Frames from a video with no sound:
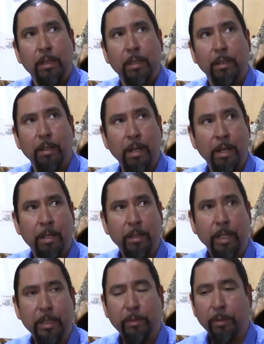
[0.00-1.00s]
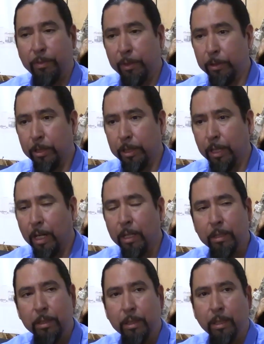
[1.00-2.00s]
that's for future
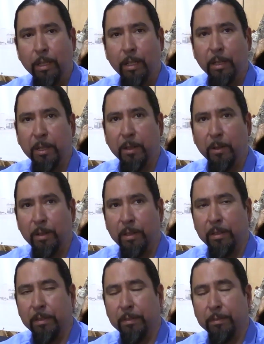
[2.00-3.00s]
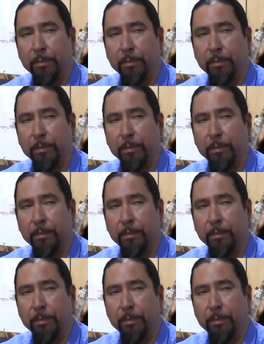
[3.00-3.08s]
talks, or